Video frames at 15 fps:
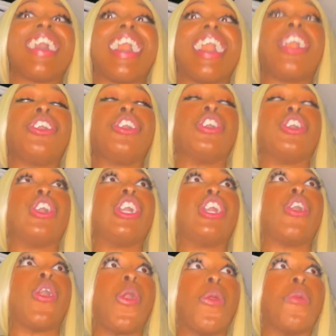a
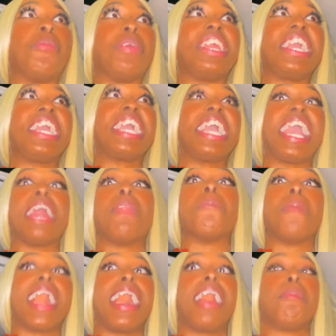good opening in
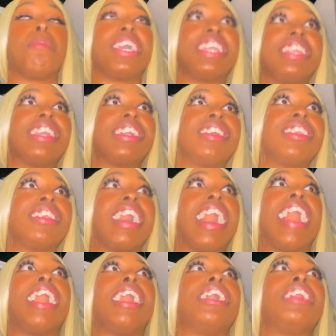my opinion.
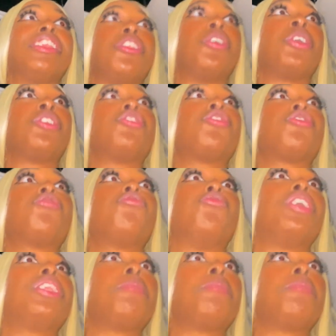I looked really